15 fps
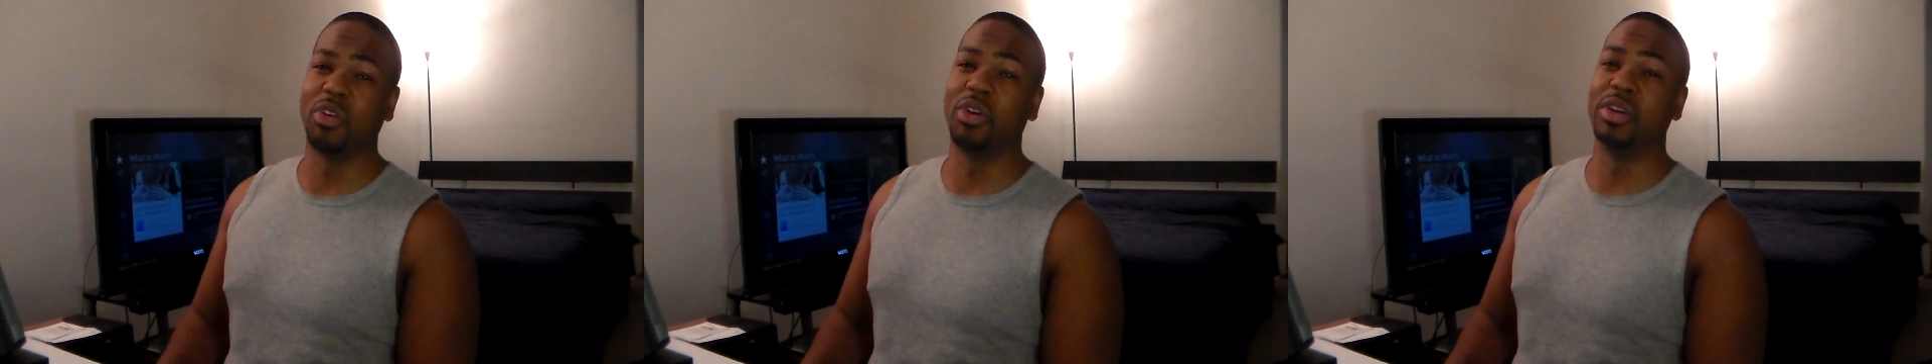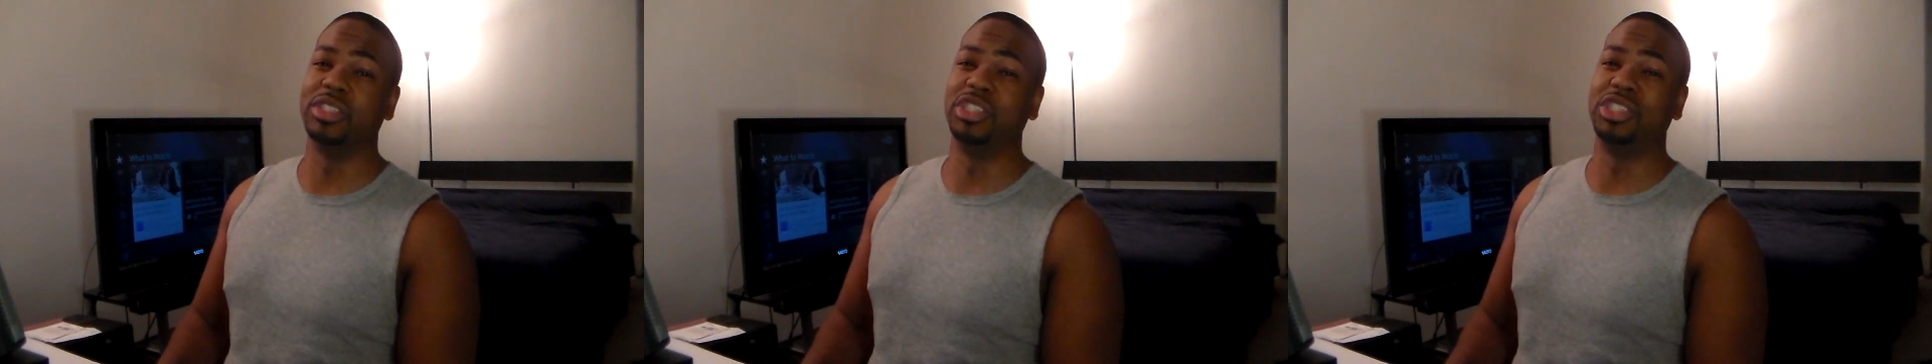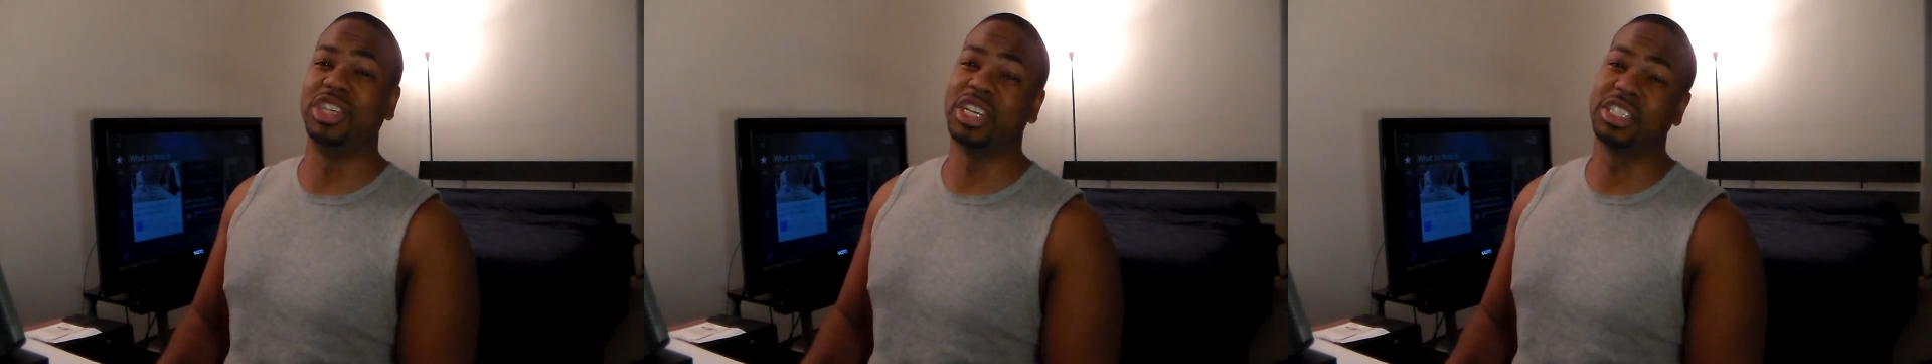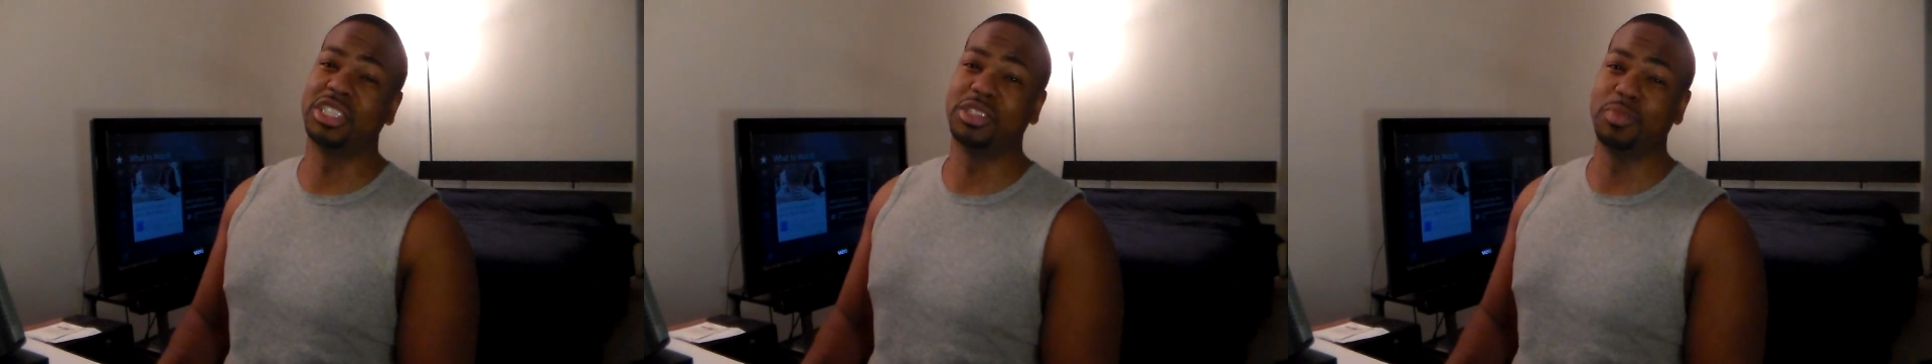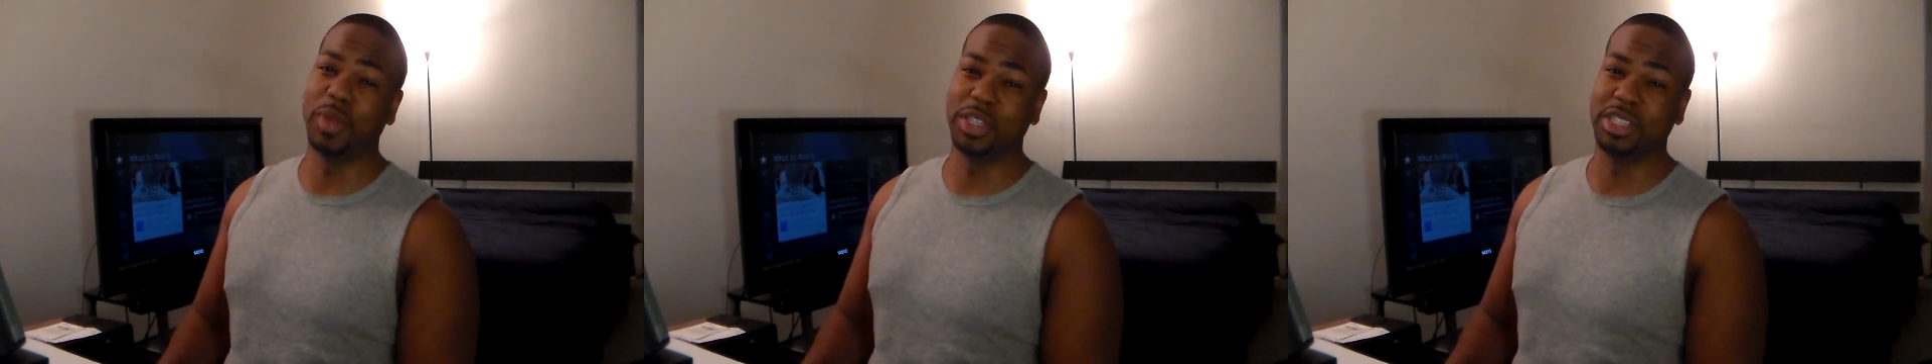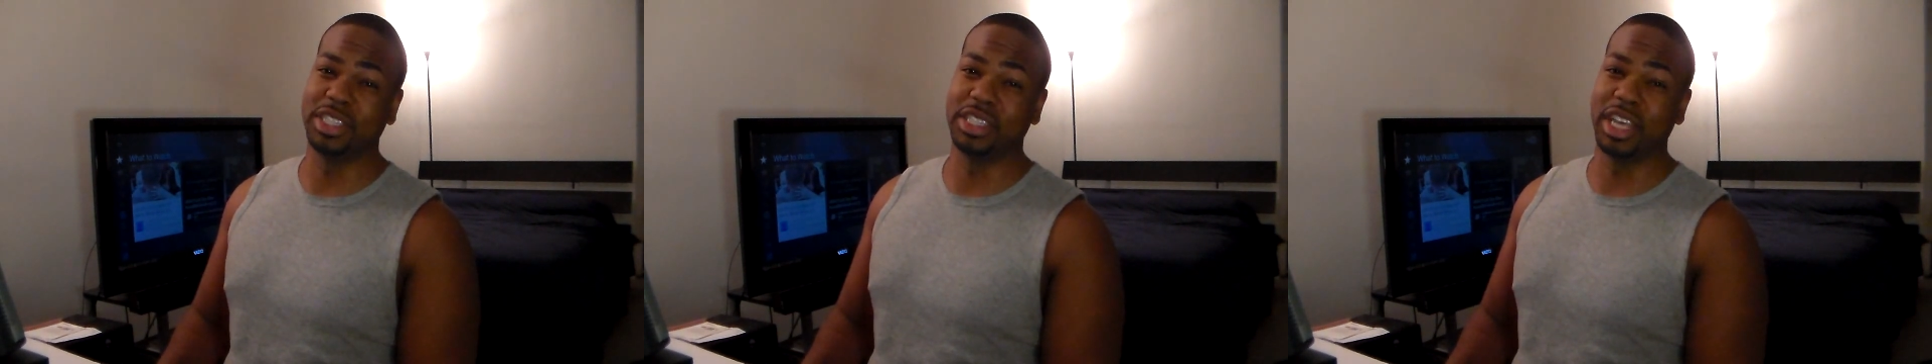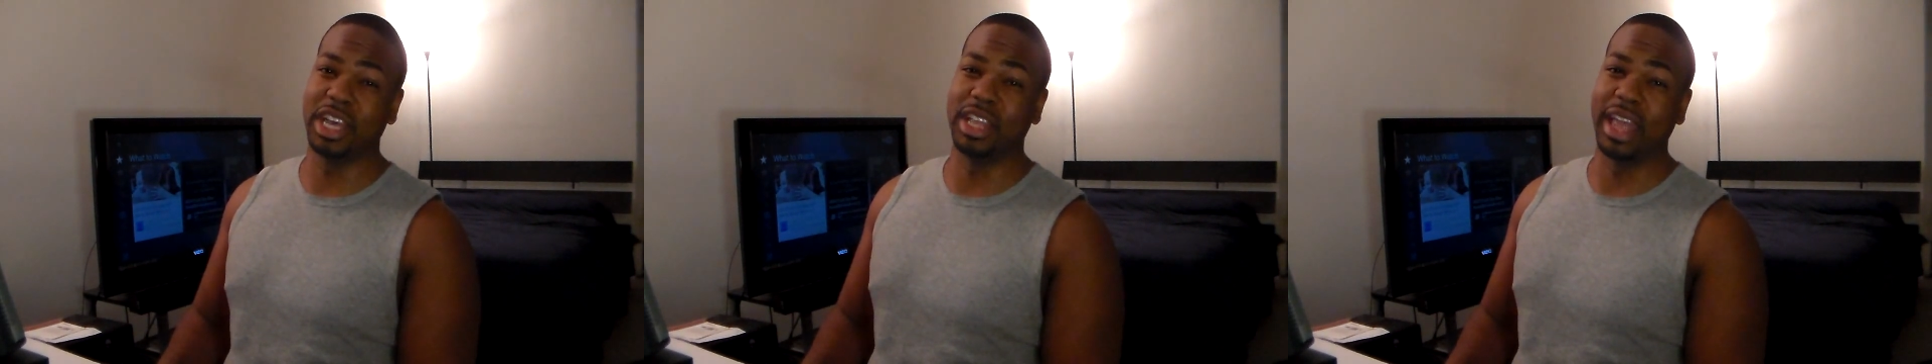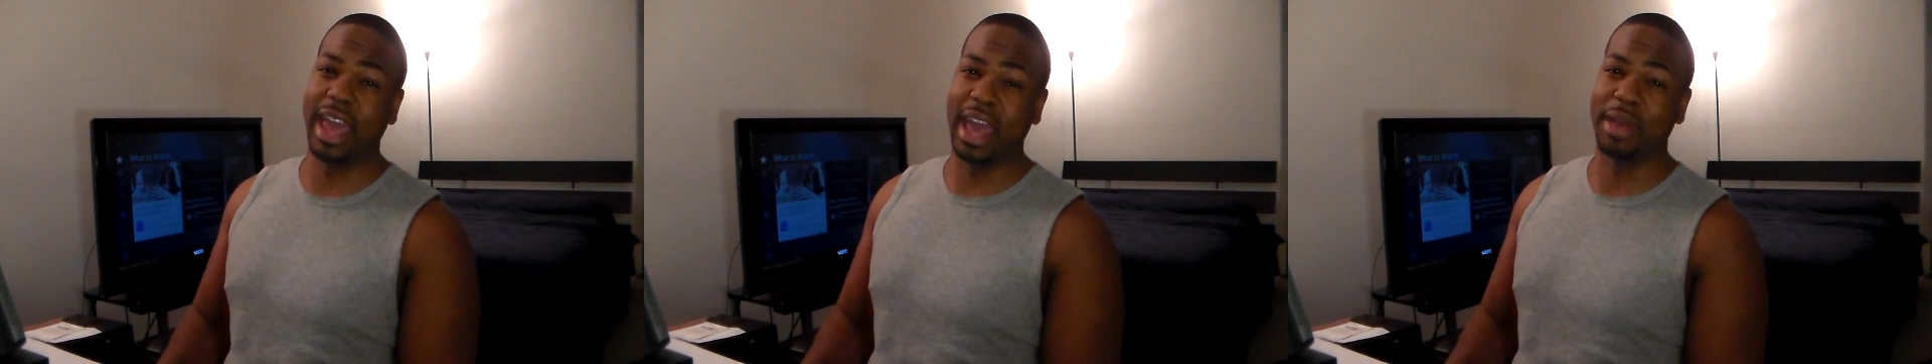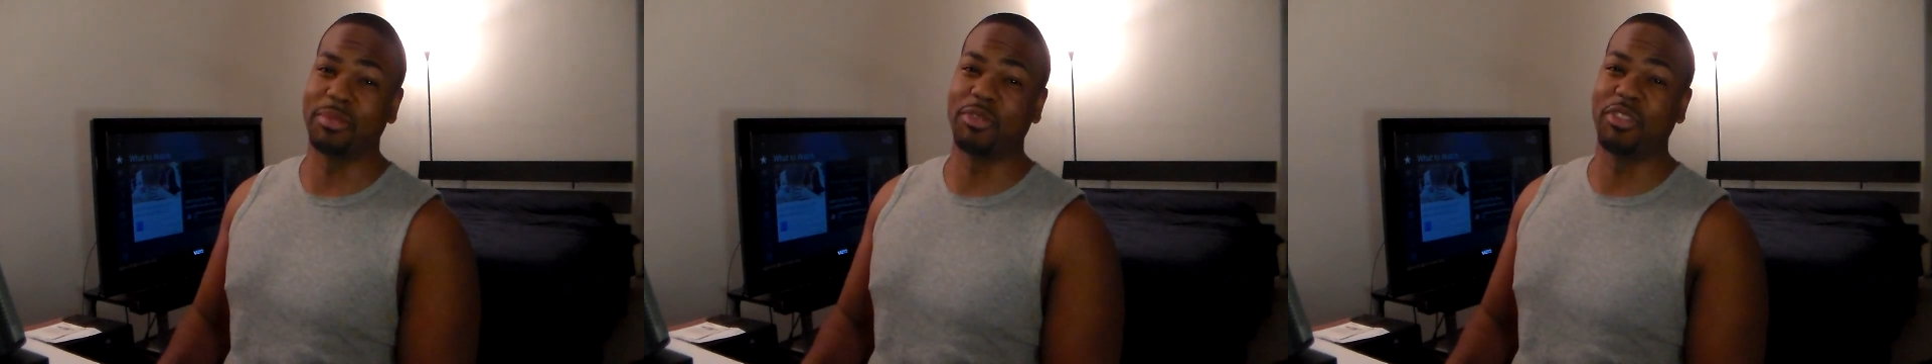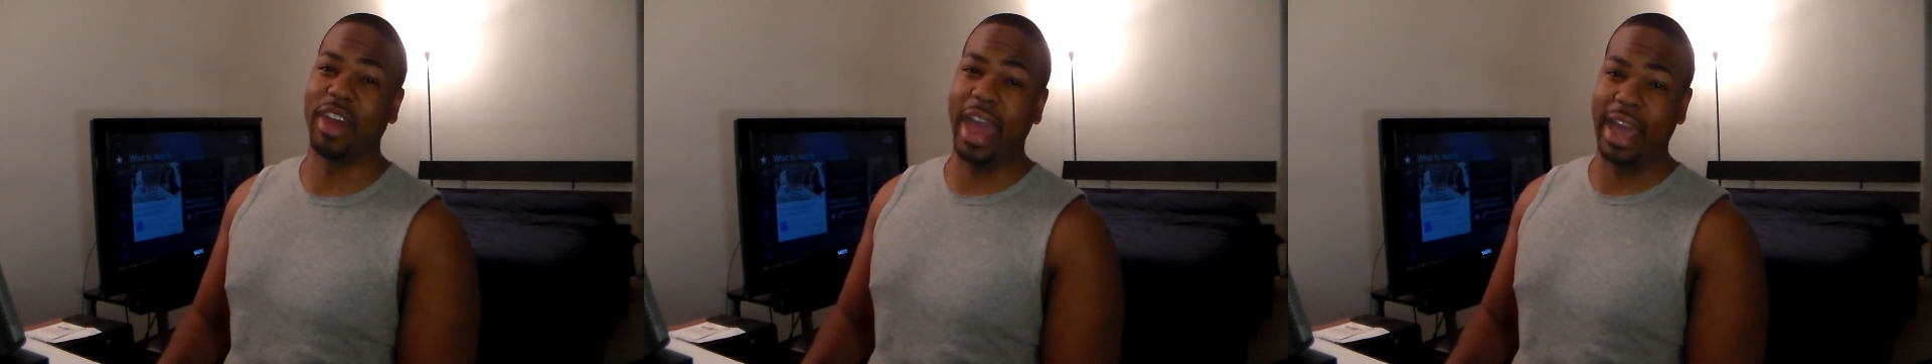or it's just as much as getting
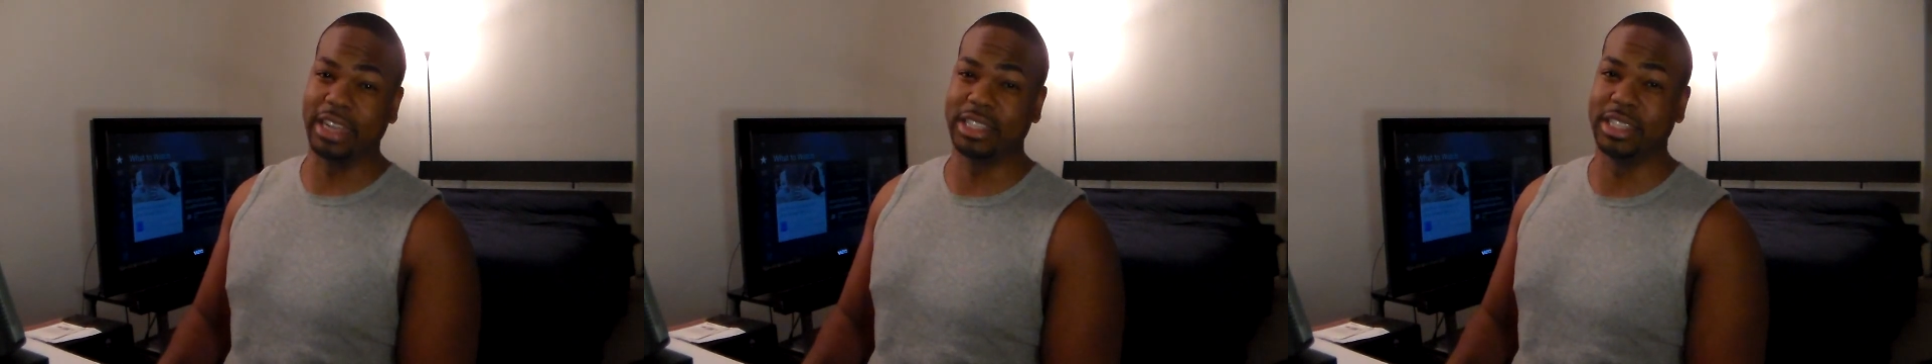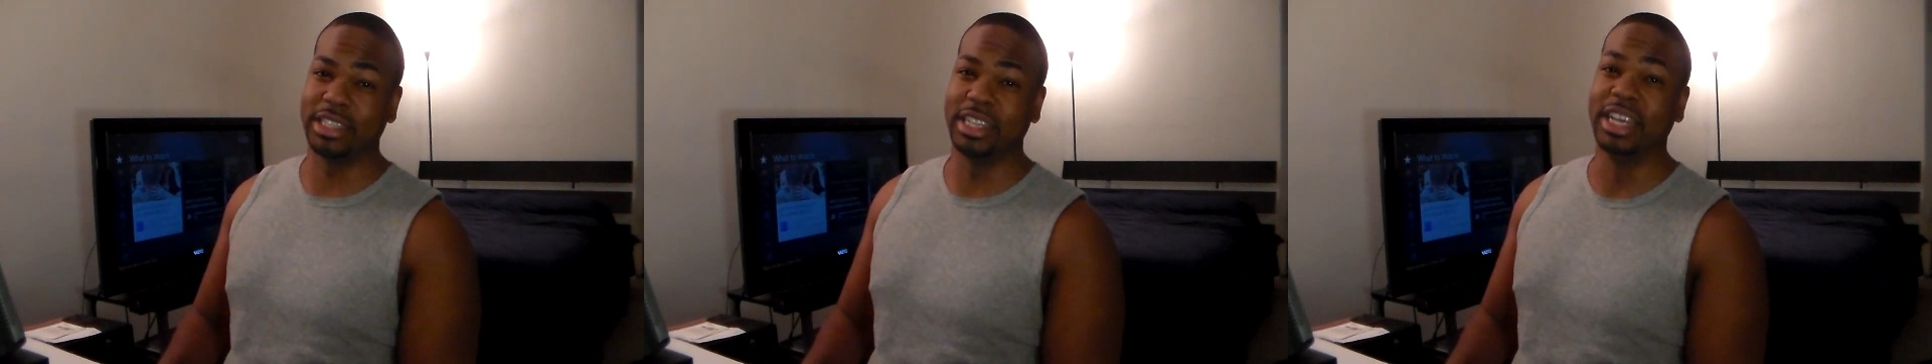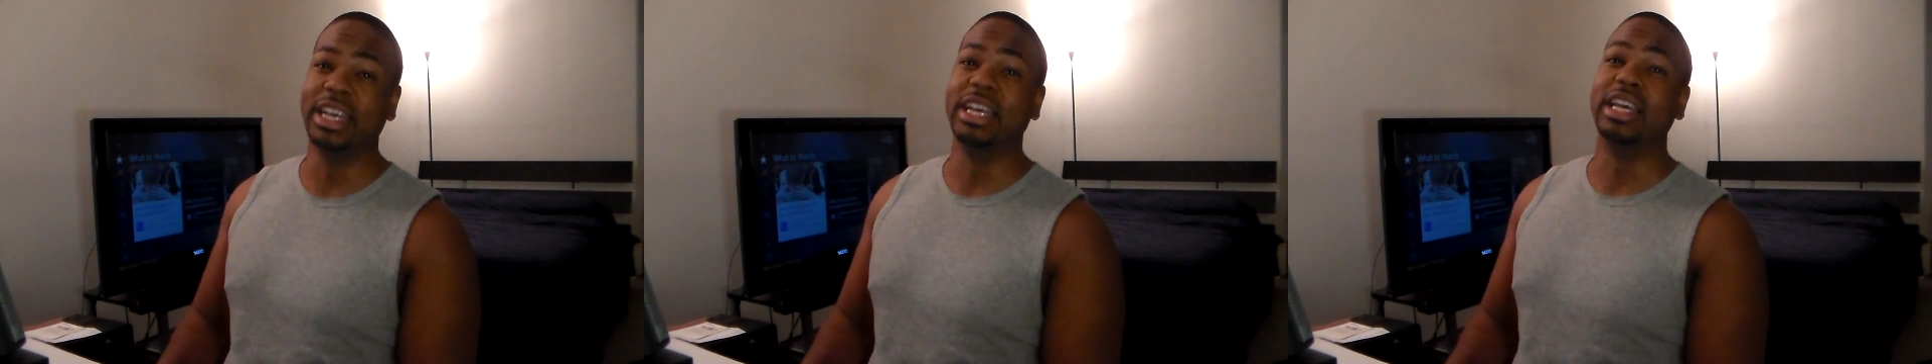amped for action,